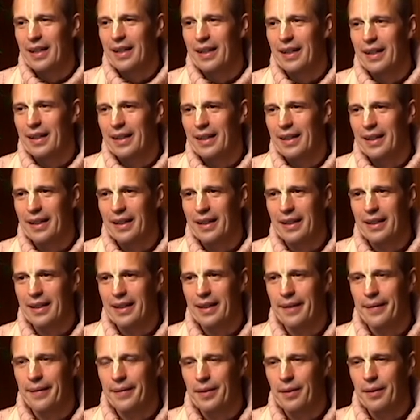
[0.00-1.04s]

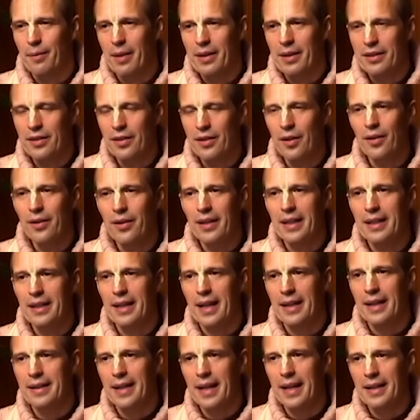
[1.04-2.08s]
You must know that
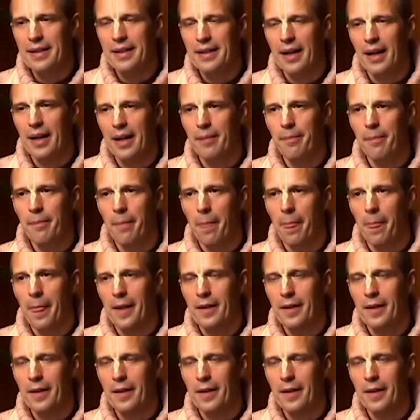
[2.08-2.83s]
at that time,